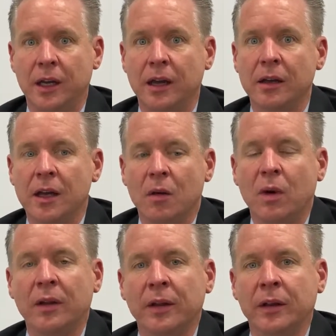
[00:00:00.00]
Yeah,
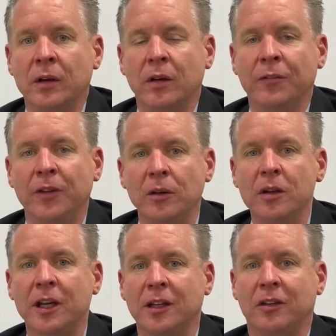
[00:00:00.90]
well, if you
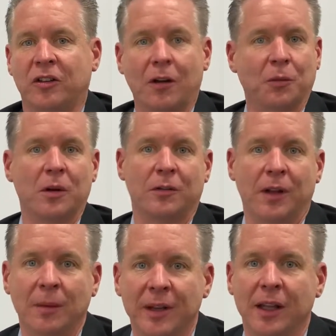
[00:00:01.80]
look at the software
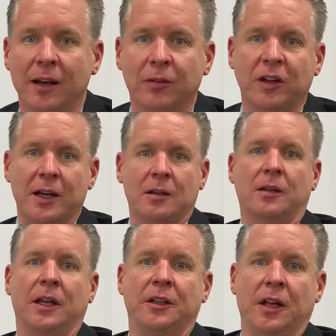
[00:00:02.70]
development life
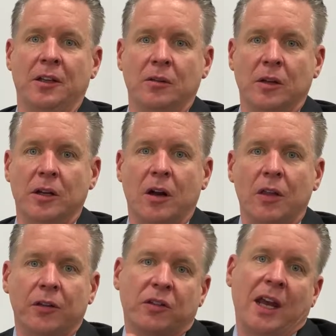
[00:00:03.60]
cycle and you look at
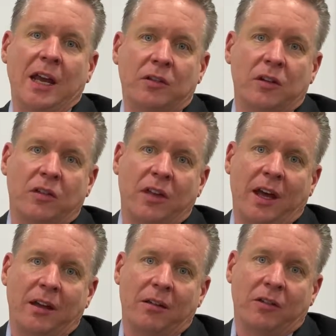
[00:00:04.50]
all the stages
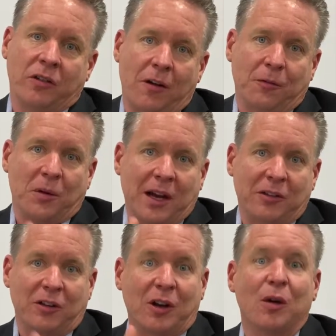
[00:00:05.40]
that software
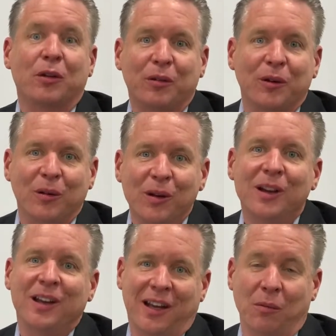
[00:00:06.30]
has to go through
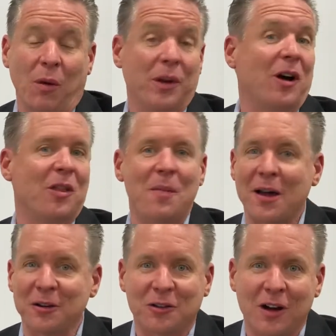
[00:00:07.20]
in what we call the
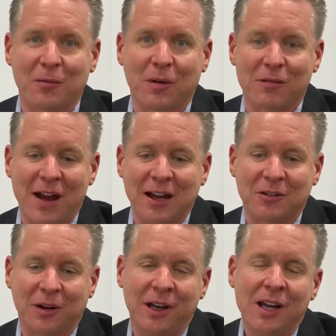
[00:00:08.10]
modern software
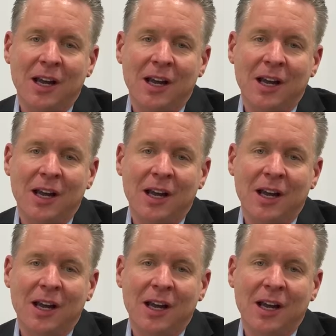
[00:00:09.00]
factory,